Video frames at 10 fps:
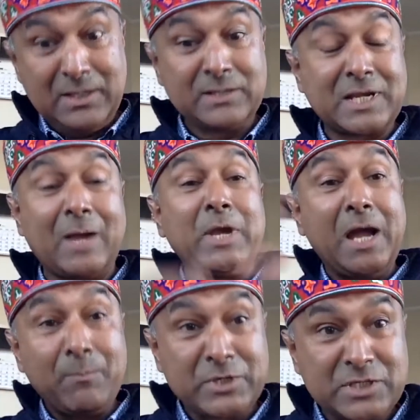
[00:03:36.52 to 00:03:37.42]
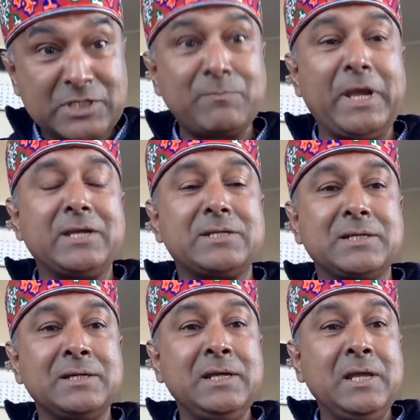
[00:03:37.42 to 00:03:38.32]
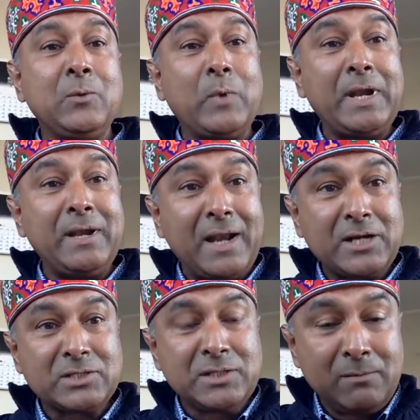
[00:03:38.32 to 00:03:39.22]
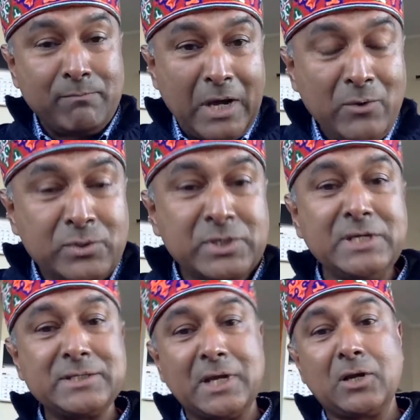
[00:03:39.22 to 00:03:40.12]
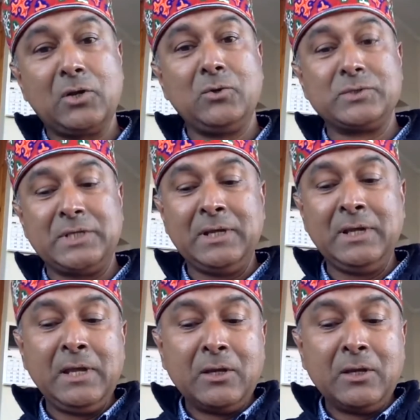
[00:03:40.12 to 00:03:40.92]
coming up as a specter when national boundaries are closing.